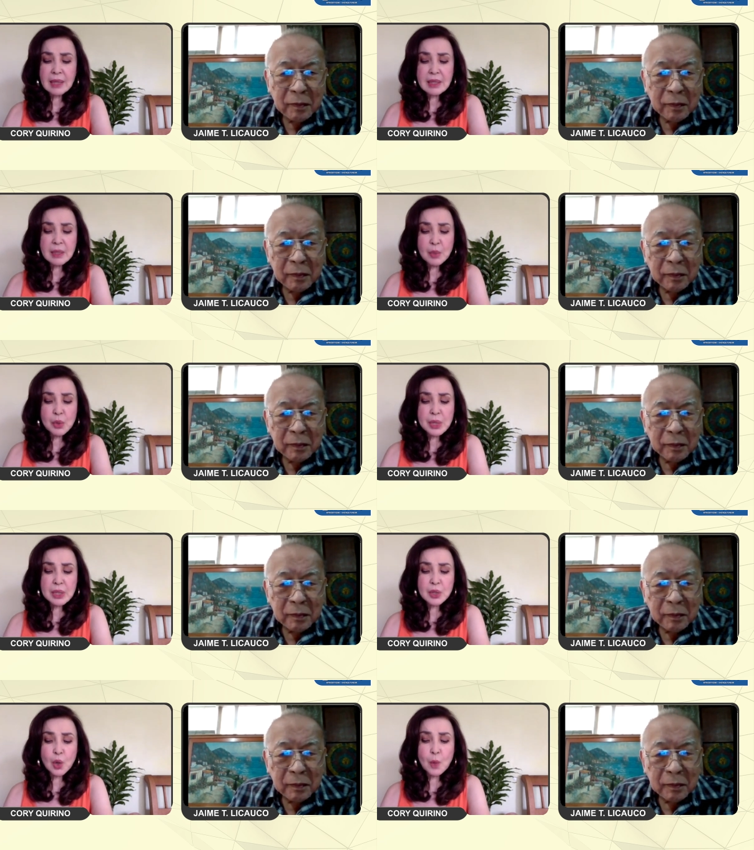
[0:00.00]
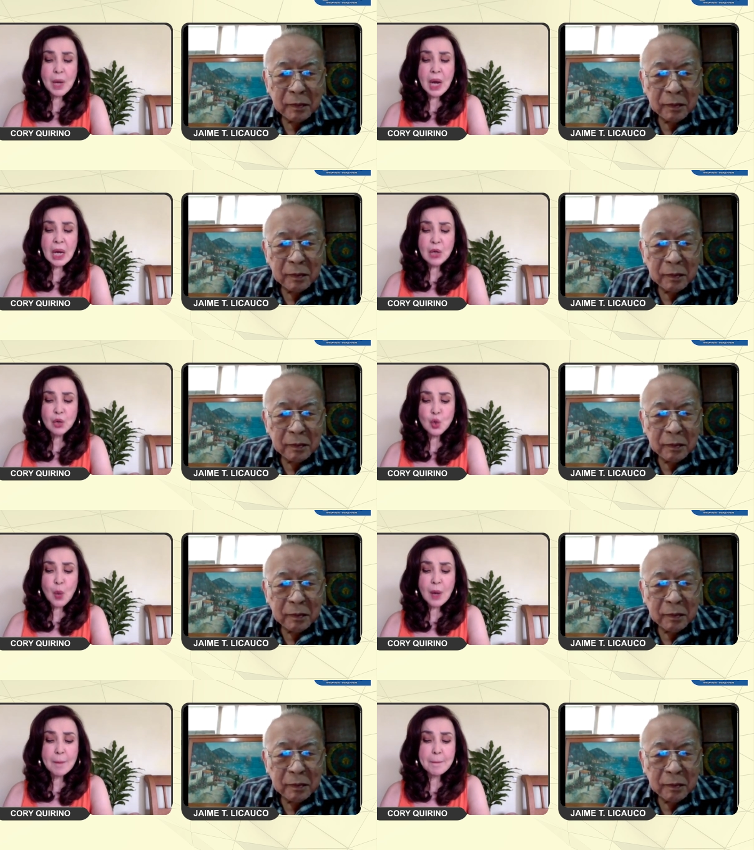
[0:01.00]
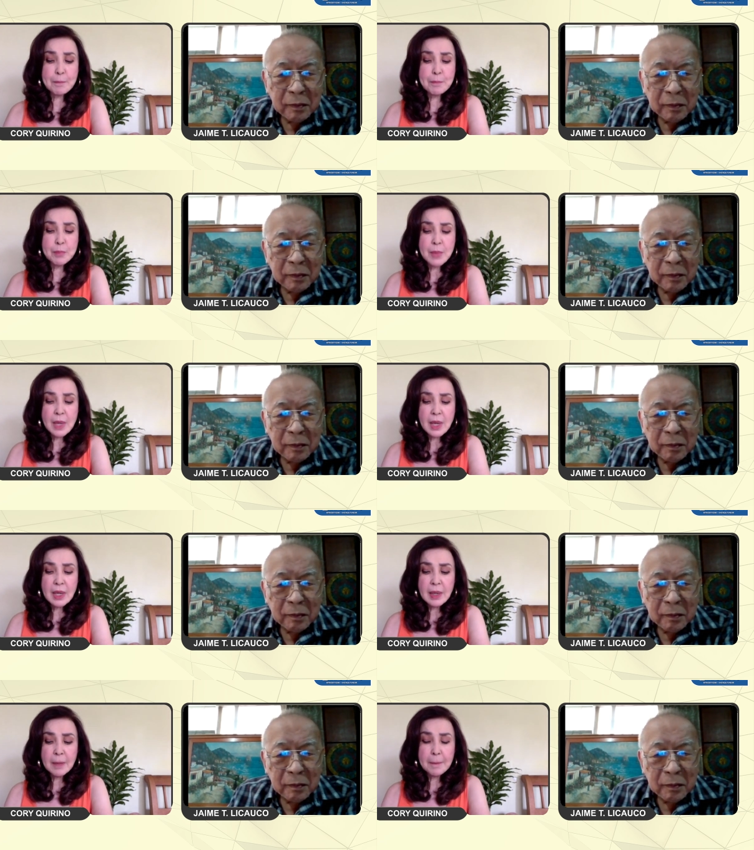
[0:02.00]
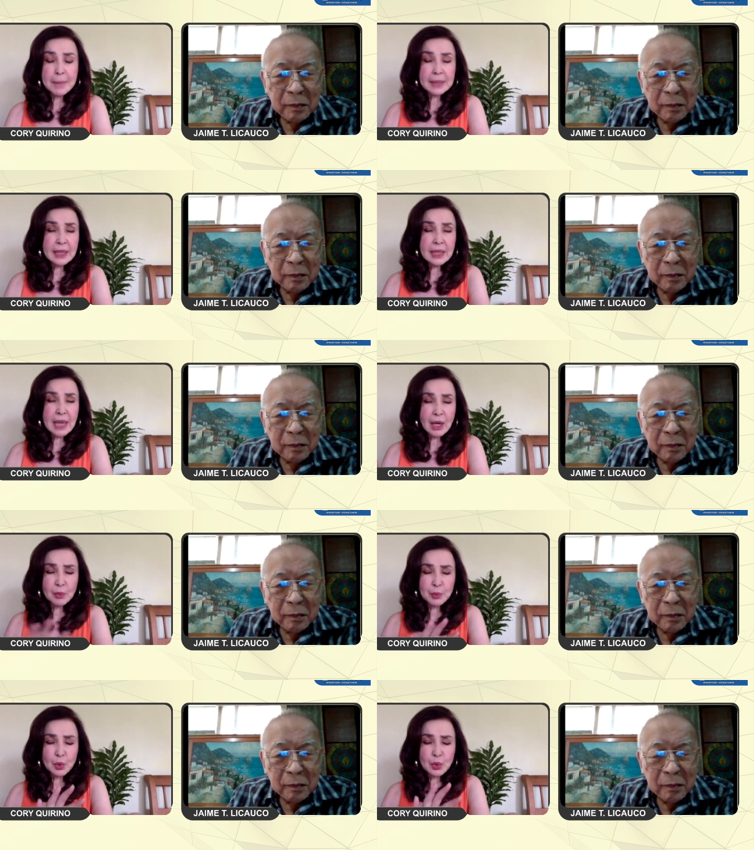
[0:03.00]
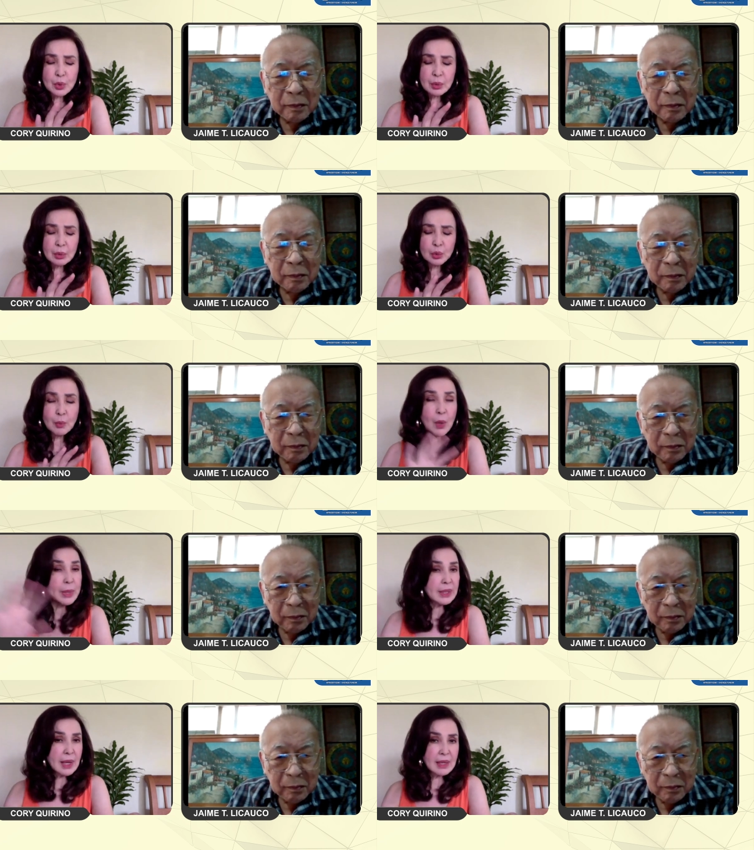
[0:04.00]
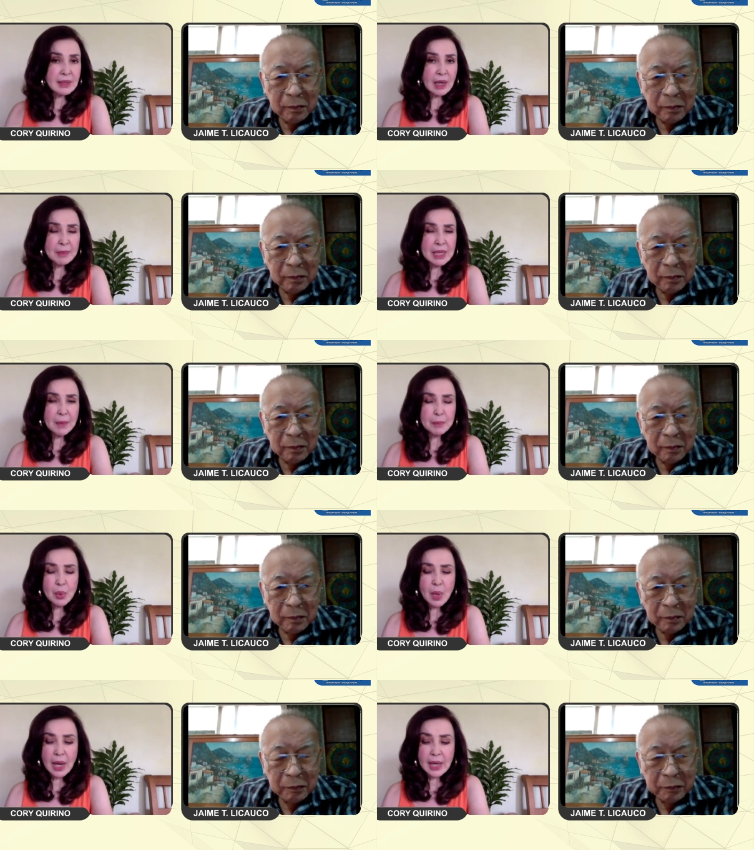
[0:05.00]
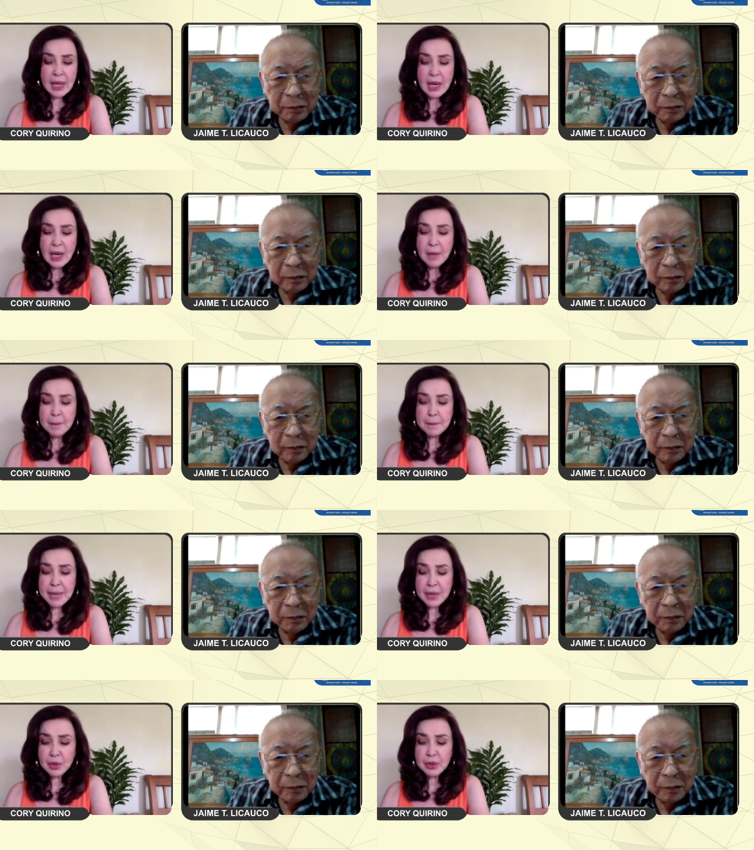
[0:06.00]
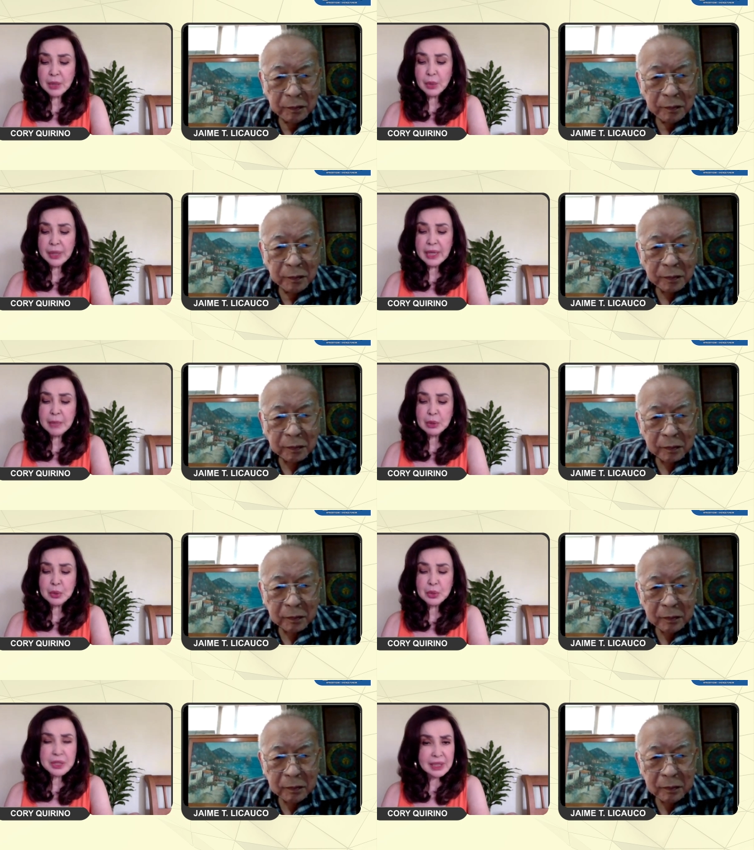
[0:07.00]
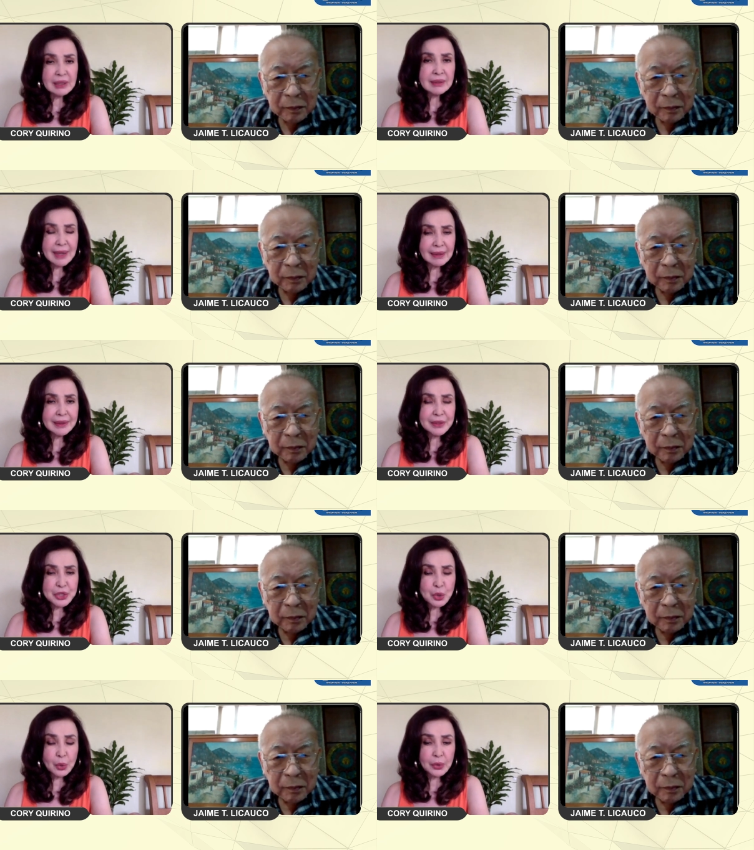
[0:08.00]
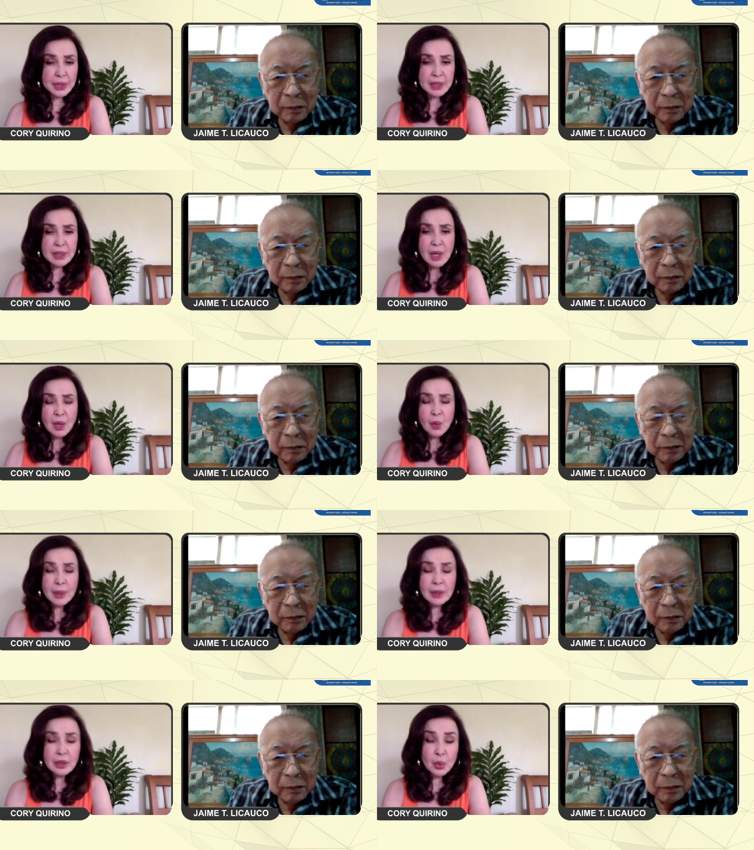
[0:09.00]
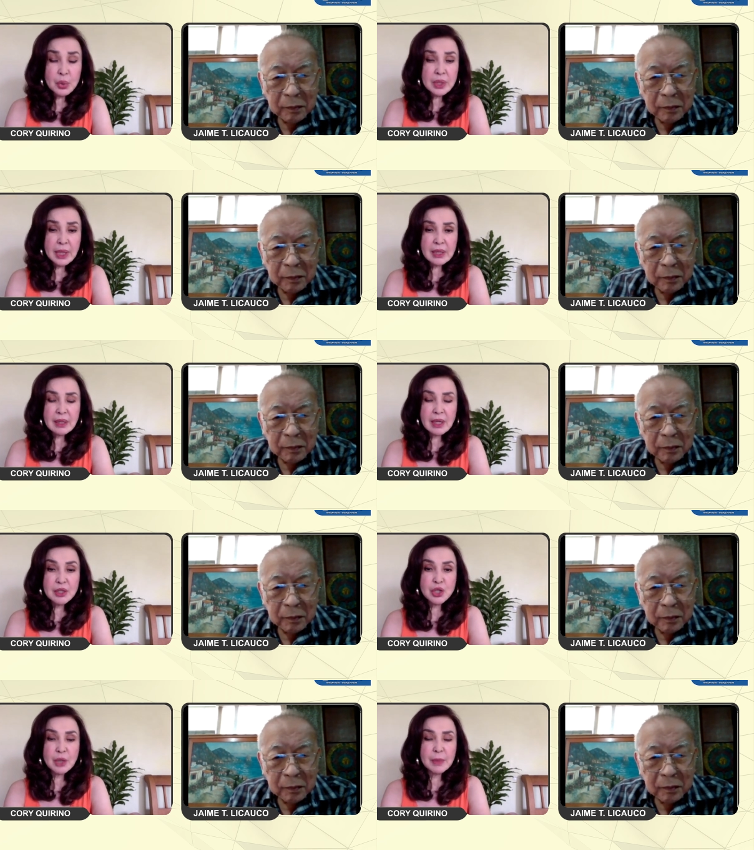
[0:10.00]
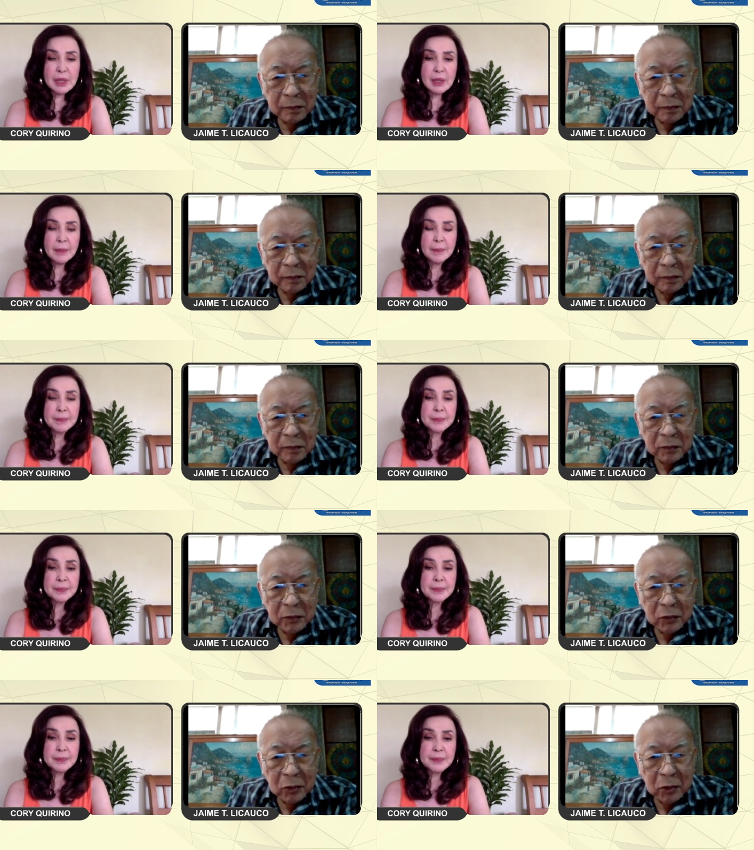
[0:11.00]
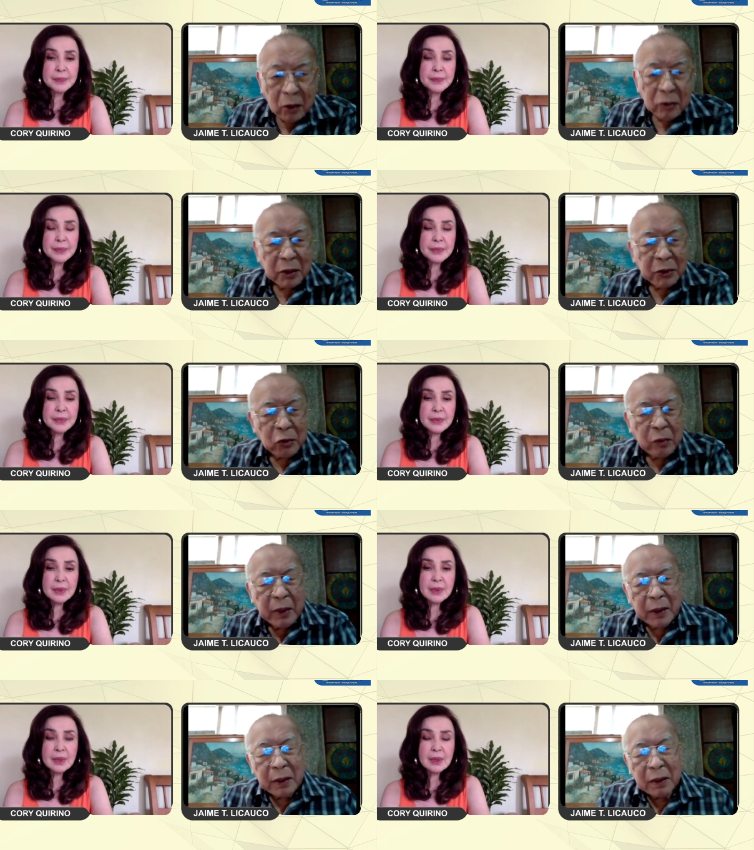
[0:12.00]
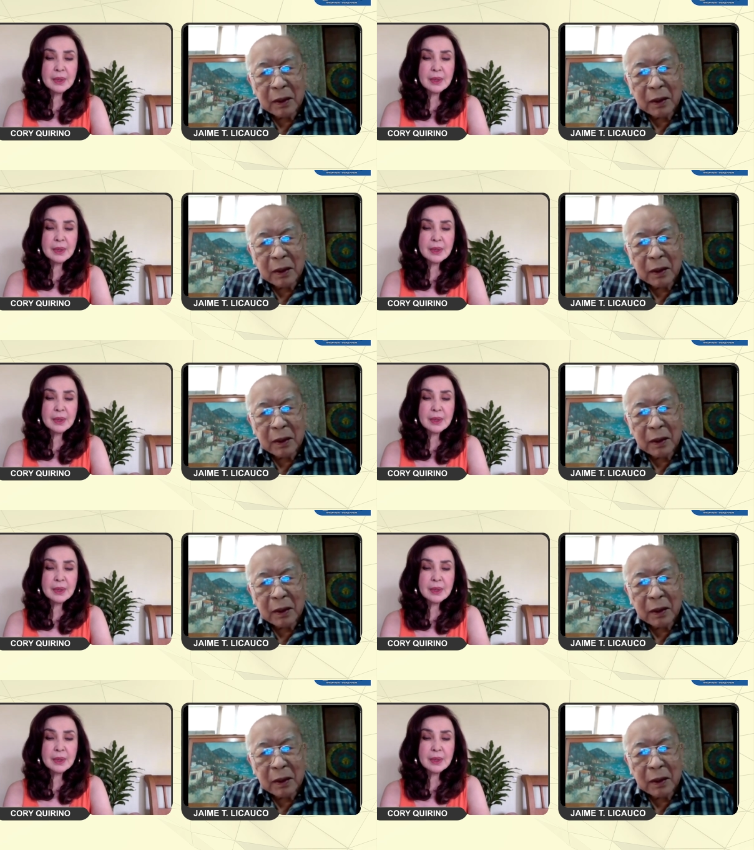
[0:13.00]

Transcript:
Speaker 1: testimonials o mga kaluluwang patay na o tumawid na sa kabilang buhay, pero they were able to still tell their stories. What are those cases, Jim?
Speaker 2: Oh, there's so many